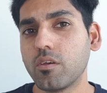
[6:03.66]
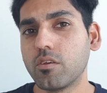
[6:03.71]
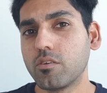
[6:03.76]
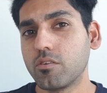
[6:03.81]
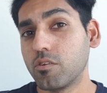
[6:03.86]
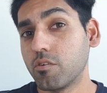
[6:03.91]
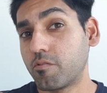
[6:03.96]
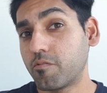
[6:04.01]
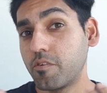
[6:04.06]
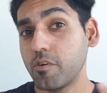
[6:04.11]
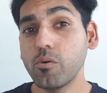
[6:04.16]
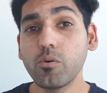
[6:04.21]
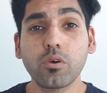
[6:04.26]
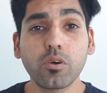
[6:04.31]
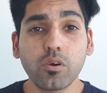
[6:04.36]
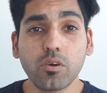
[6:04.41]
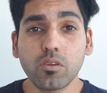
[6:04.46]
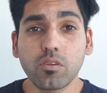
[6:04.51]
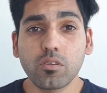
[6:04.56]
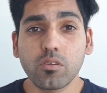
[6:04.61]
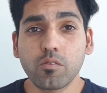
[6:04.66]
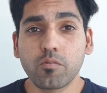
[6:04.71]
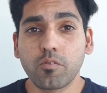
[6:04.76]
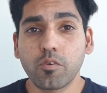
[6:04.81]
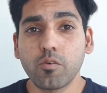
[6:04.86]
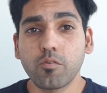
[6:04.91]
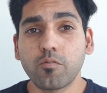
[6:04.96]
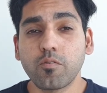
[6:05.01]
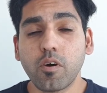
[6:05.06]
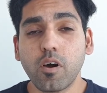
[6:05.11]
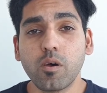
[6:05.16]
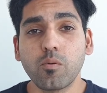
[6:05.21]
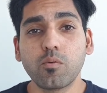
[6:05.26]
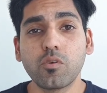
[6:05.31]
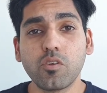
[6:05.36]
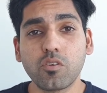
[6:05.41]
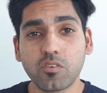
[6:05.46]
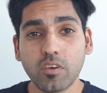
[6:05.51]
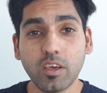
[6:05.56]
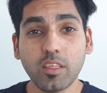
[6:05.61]
you feel good, you feel fine when
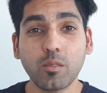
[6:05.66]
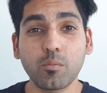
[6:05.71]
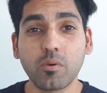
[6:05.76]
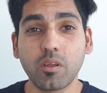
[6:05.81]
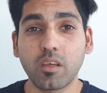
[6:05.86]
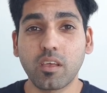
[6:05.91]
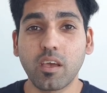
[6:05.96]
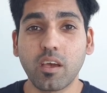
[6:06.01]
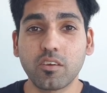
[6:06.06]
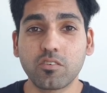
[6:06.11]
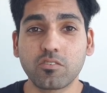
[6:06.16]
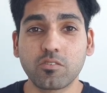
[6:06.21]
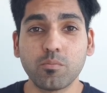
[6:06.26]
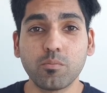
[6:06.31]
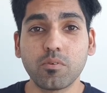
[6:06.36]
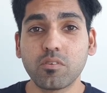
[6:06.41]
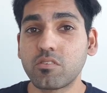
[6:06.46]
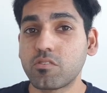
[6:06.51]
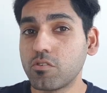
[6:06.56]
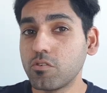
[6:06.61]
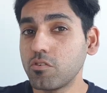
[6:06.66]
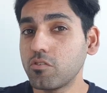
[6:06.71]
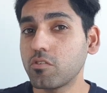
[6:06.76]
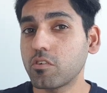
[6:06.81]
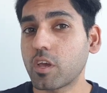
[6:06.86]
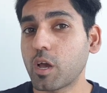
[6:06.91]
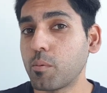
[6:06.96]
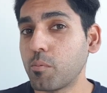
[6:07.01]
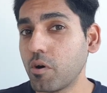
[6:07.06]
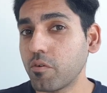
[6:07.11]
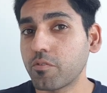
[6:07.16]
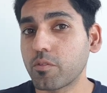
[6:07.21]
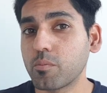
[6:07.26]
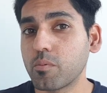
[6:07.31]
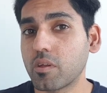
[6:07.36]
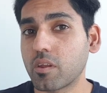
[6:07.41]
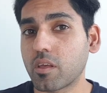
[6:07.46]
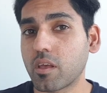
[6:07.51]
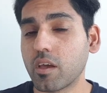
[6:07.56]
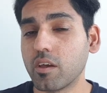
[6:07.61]
you take the medication, but as soon as you come off the
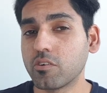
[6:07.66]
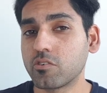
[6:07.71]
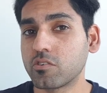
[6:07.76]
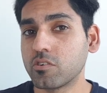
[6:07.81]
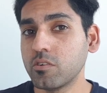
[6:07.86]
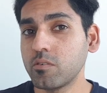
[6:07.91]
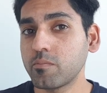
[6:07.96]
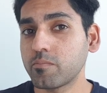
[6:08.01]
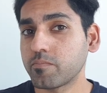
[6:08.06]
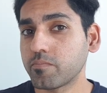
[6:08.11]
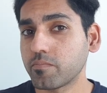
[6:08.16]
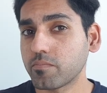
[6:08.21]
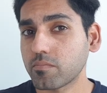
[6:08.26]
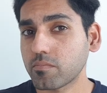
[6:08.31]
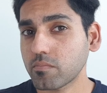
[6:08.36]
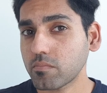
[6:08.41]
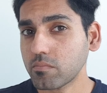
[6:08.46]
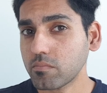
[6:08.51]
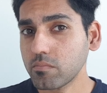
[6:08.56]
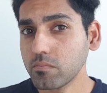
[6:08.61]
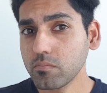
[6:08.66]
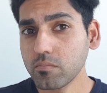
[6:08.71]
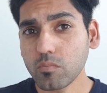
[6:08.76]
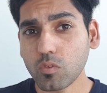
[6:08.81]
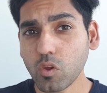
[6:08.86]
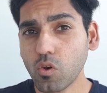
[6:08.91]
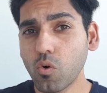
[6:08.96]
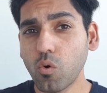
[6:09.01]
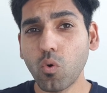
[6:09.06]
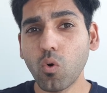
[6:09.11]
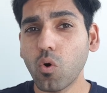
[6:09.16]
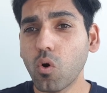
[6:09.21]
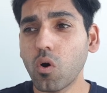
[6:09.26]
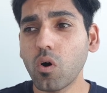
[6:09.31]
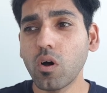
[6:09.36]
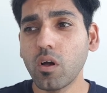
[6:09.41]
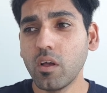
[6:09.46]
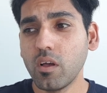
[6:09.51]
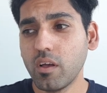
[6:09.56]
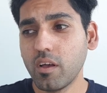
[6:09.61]
medication,
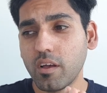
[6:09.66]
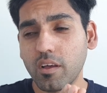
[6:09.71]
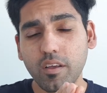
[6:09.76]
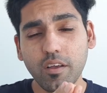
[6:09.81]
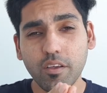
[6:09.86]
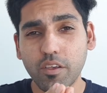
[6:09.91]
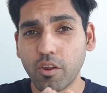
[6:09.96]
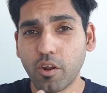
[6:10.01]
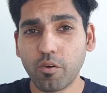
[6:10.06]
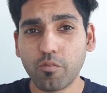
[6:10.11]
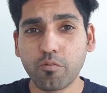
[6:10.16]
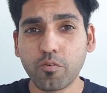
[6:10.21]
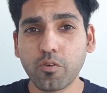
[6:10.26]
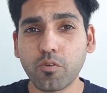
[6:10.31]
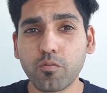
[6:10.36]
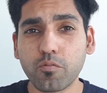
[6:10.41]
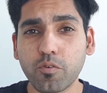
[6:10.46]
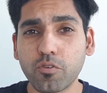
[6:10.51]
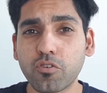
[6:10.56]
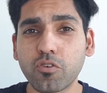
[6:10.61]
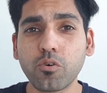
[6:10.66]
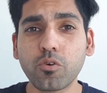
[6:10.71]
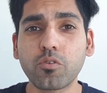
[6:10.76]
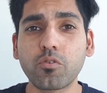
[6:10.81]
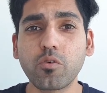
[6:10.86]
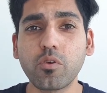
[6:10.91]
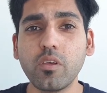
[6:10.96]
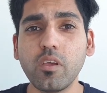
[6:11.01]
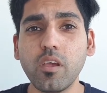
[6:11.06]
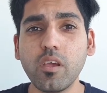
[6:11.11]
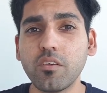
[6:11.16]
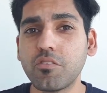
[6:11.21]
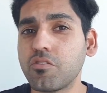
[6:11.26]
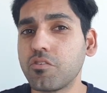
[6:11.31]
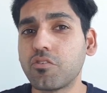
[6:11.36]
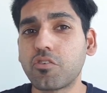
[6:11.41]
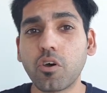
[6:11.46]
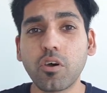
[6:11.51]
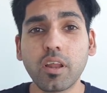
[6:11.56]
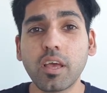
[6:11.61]
or you know, for, for two or three years you
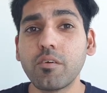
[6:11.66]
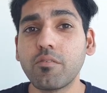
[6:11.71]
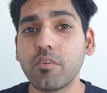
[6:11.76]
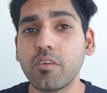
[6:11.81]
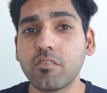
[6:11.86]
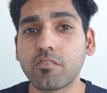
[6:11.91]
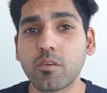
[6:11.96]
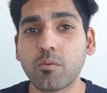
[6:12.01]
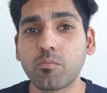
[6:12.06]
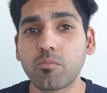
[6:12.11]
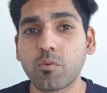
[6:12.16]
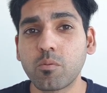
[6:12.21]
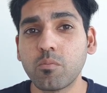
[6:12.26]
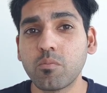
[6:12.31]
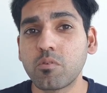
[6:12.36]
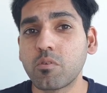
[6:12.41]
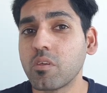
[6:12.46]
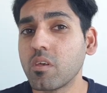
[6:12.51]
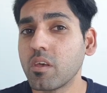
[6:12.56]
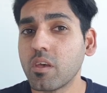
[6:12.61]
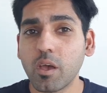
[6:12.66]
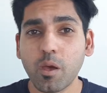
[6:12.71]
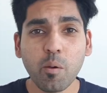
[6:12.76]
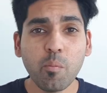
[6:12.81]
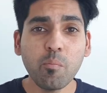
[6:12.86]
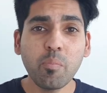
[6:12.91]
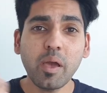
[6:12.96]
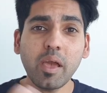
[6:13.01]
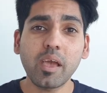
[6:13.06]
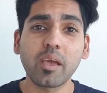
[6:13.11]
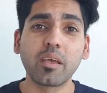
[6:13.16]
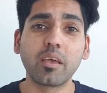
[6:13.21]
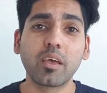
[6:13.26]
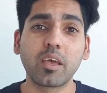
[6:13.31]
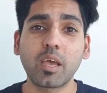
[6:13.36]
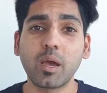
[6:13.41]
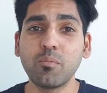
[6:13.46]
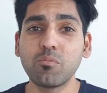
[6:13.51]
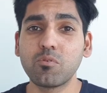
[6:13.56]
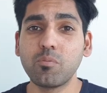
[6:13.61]
don't have any symptoms, and bang, it
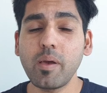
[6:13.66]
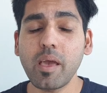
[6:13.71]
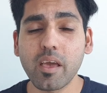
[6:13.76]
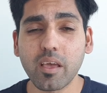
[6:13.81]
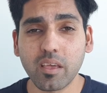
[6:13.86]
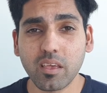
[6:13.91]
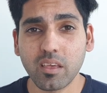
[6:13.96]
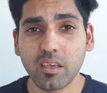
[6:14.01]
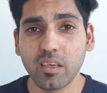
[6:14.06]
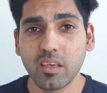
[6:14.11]
comes back.